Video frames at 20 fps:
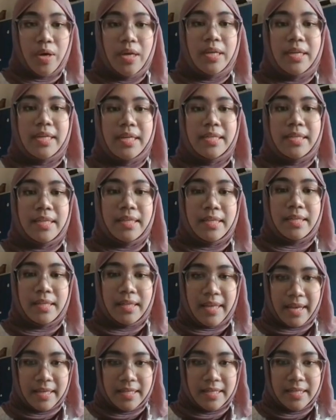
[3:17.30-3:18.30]
this is
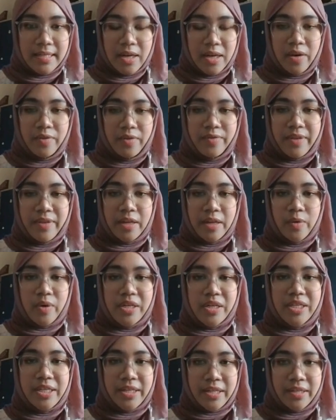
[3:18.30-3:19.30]
the answer of that
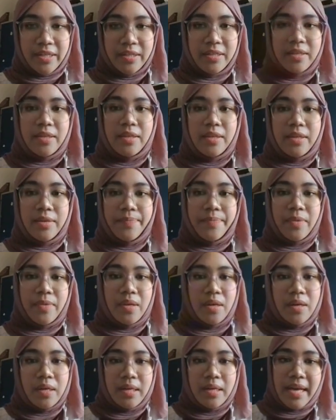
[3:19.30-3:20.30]
question.
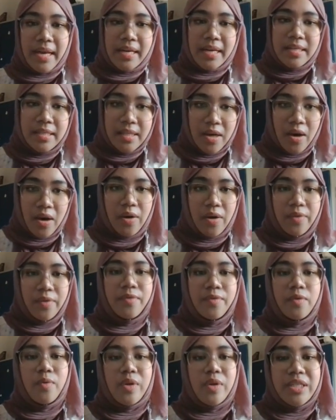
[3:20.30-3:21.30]
The answer
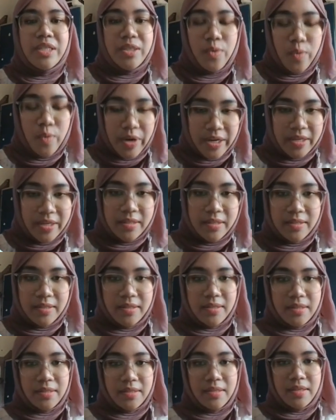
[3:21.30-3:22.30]
of question 1.
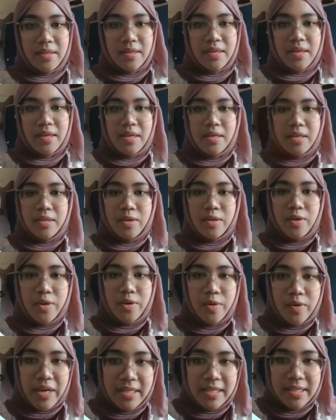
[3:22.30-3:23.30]
So,
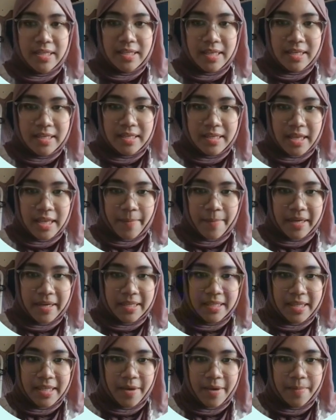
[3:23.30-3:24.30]
you can see step by
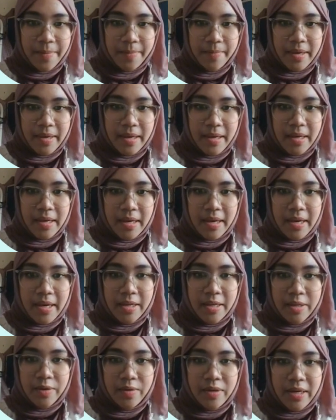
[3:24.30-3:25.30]
step,
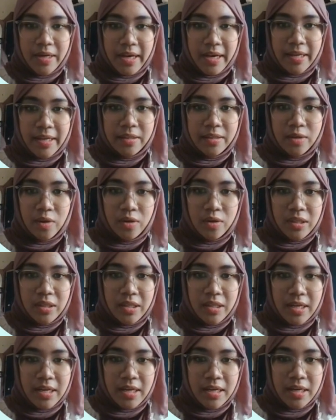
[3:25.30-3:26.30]
and you can
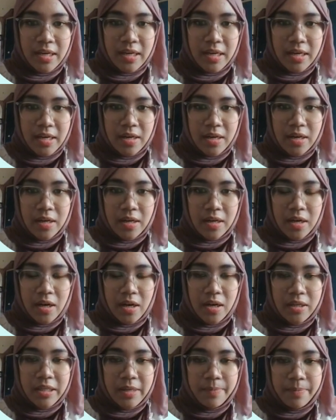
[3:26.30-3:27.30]
total
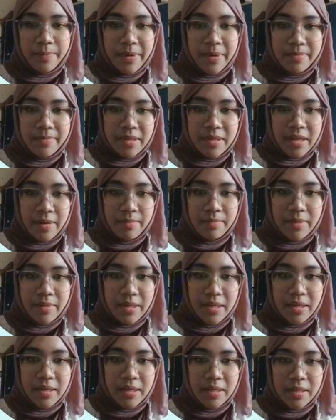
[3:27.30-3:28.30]
all the prims
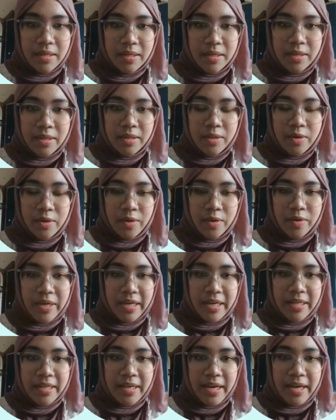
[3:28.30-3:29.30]
number, so you
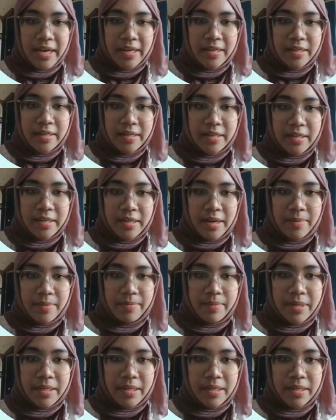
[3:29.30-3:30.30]
can get the
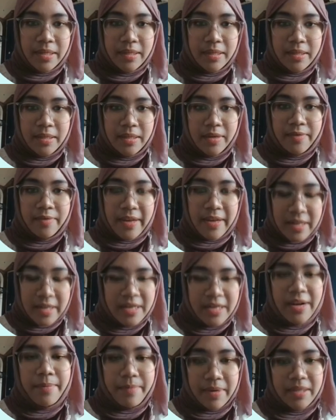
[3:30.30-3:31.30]

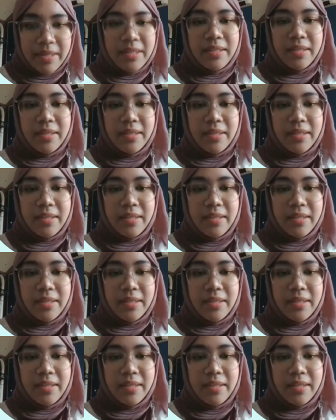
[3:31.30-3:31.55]
final number.